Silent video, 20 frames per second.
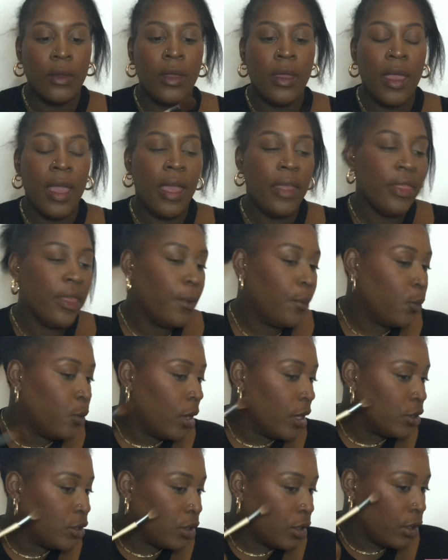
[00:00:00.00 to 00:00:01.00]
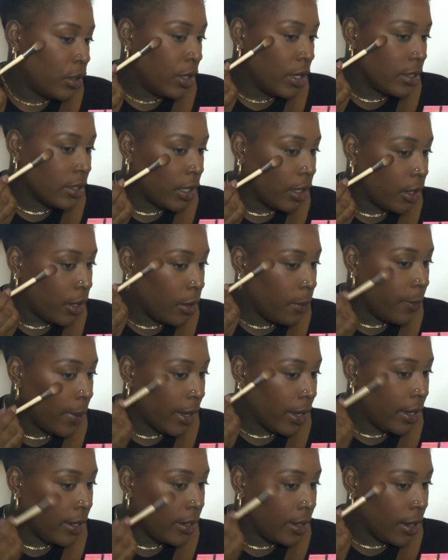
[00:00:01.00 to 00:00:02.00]
and then what I do is I go
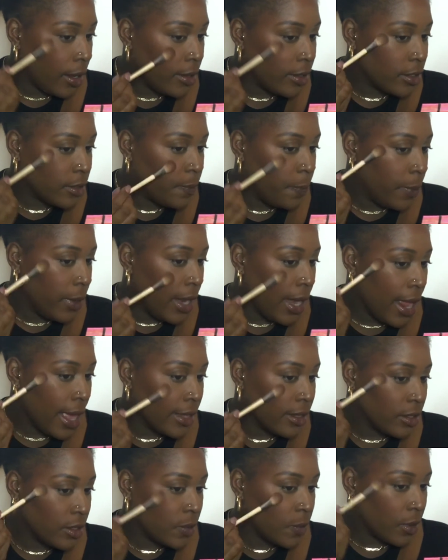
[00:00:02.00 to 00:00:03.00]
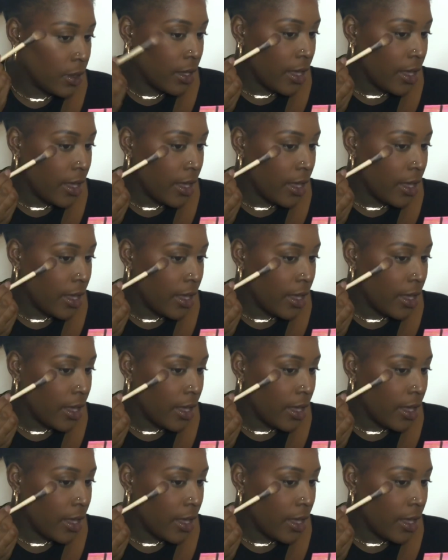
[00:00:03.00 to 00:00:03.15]
back in and I just blend with the